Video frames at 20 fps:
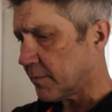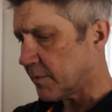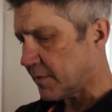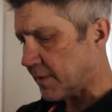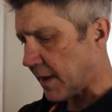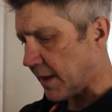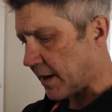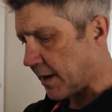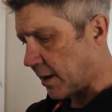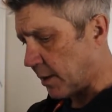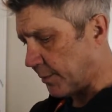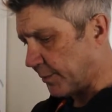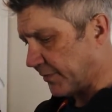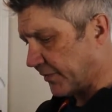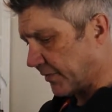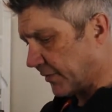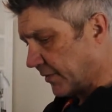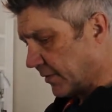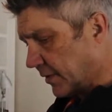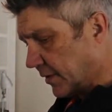That helps.
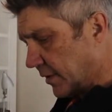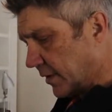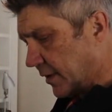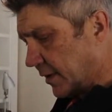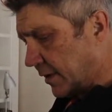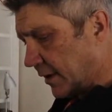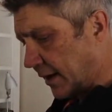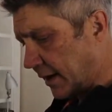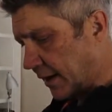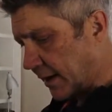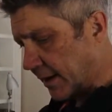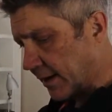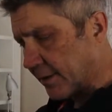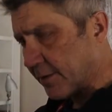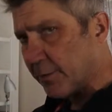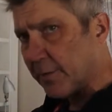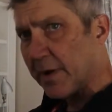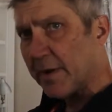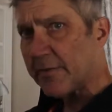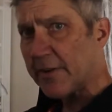
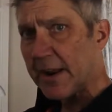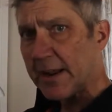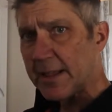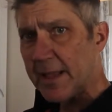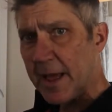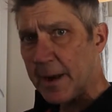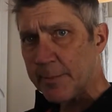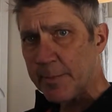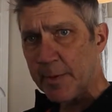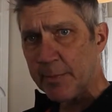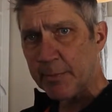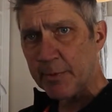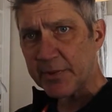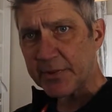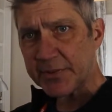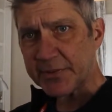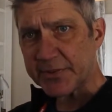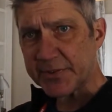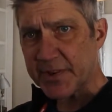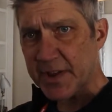We have had a lot of
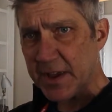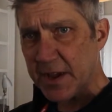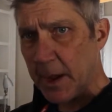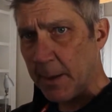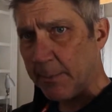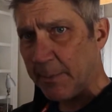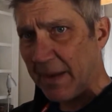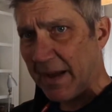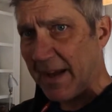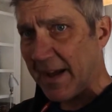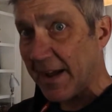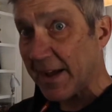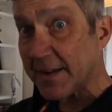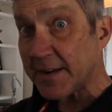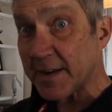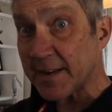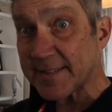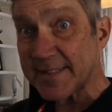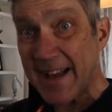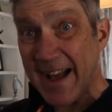people sneak up
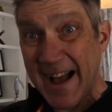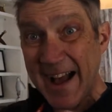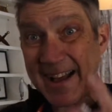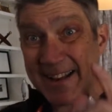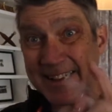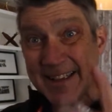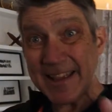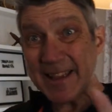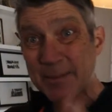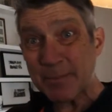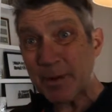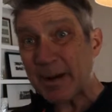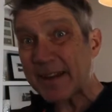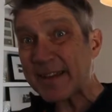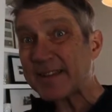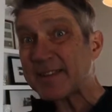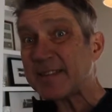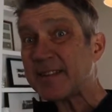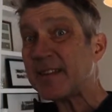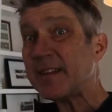behind us on
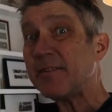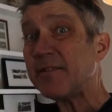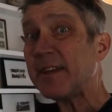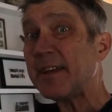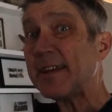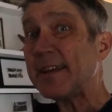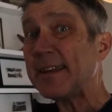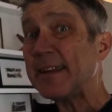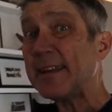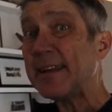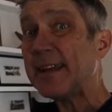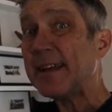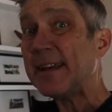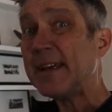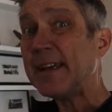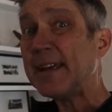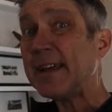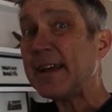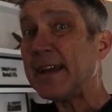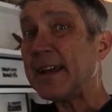e-bikes even,
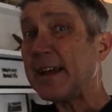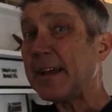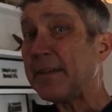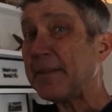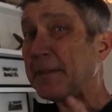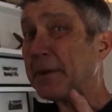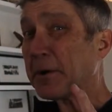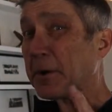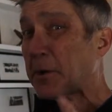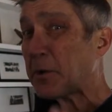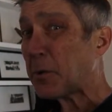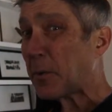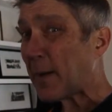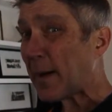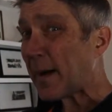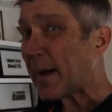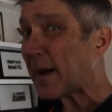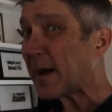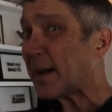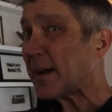and they're
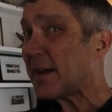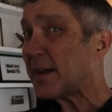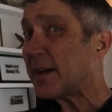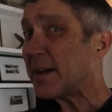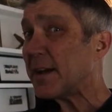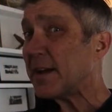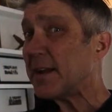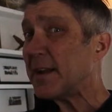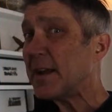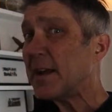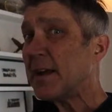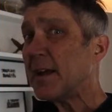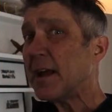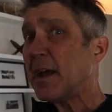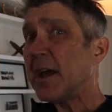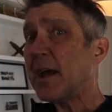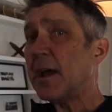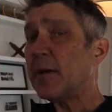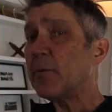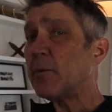quiet,
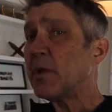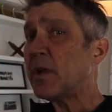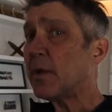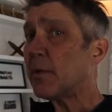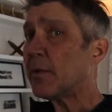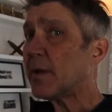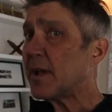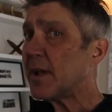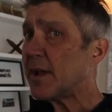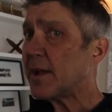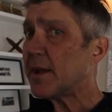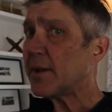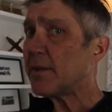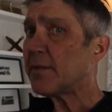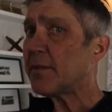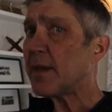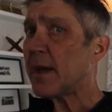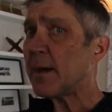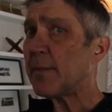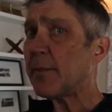and we don't hear
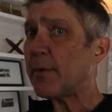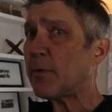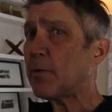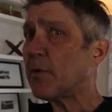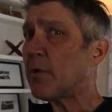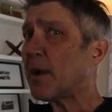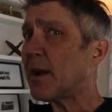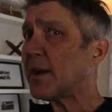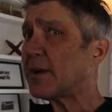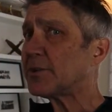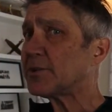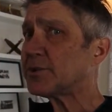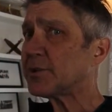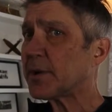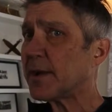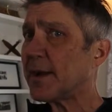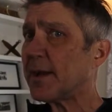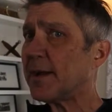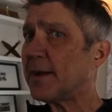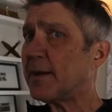them, and we're on a
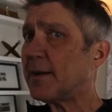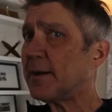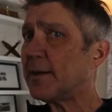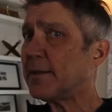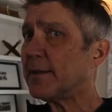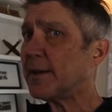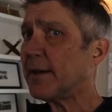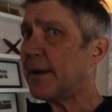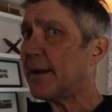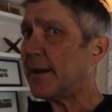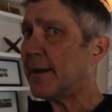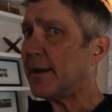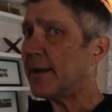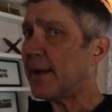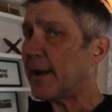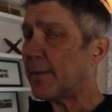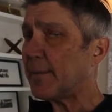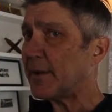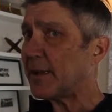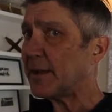trail,
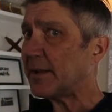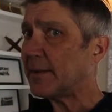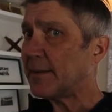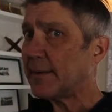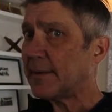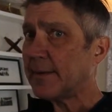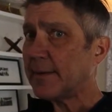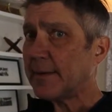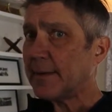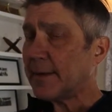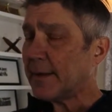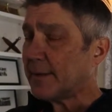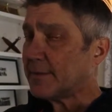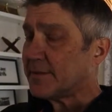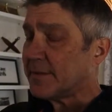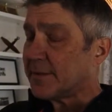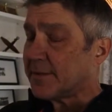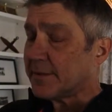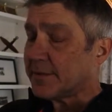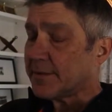and
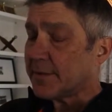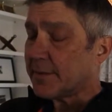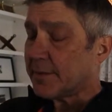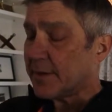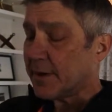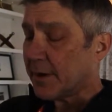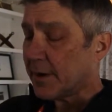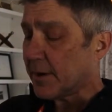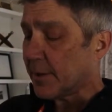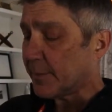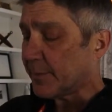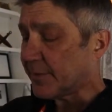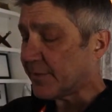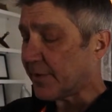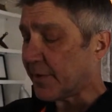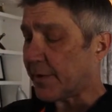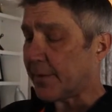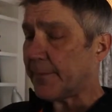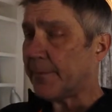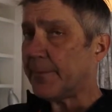you just don't hear them,
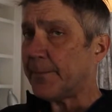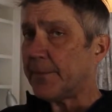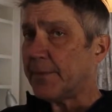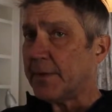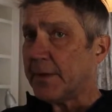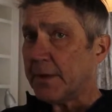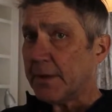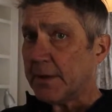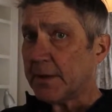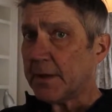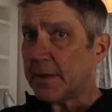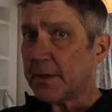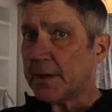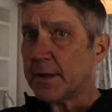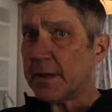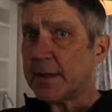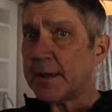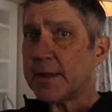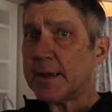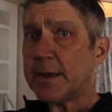so
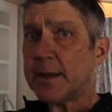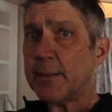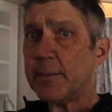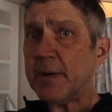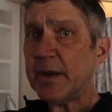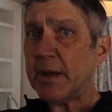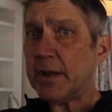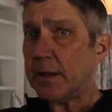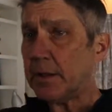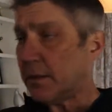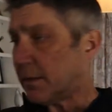get a bell.